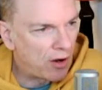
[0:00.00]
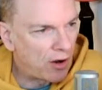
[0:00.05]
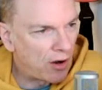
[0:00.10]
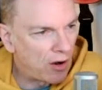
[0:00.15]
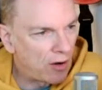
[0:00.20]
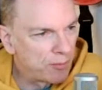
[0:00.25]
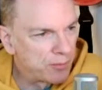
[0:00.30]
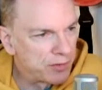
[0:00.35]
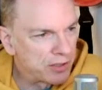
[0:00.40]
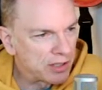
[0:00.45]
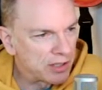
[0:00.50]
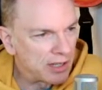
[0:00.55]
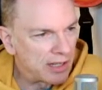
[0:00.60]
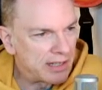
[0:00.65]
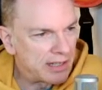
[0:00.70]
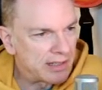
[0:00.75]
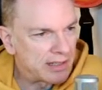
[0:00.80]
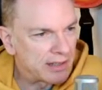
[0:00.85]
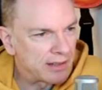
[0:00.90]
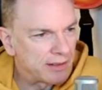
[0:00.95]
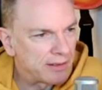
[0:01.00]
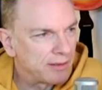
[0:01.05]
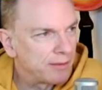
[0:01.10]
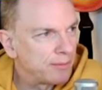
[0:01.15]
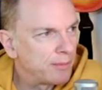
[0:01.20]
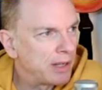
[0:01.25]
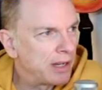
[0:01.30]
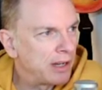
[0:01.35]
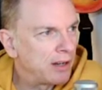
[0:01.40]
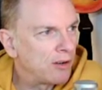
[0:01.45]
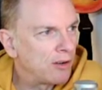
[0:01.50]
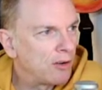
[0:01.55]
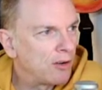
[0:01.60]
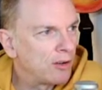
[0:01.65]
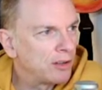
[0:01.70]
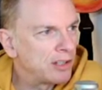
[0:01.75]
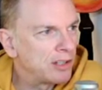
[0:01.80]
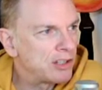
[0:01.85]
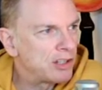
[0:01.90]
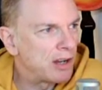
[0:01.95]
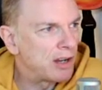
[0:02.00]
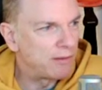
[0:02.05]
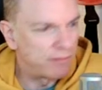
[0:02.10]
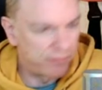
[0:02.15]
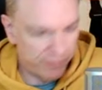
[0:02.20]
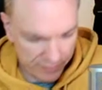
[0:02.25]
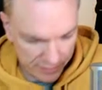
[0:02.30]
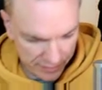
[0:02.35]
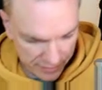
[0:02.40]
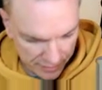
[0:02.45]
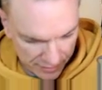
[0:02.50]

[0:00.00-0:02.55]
obsolete, meaning on the shelf.